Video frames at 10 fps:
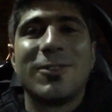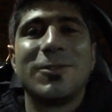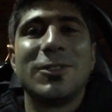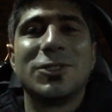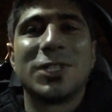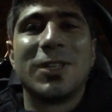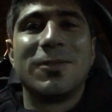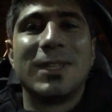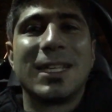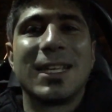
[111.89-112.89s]
Usually
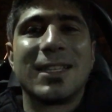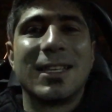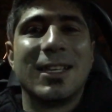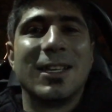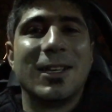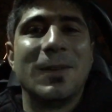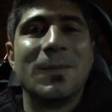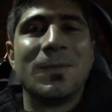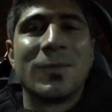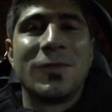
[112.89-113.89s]
we get the
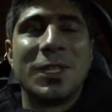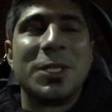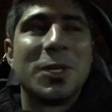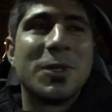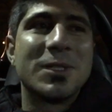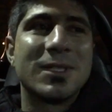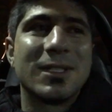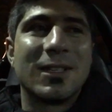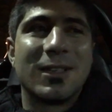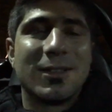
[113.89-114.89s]
videos,
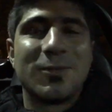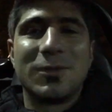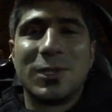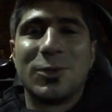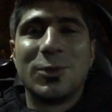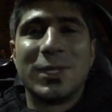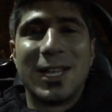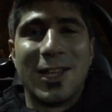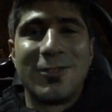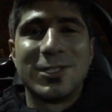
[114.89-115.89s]
uh, we do the
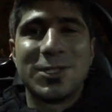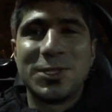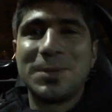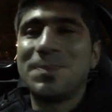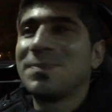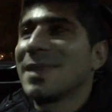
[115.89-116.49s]
live stream.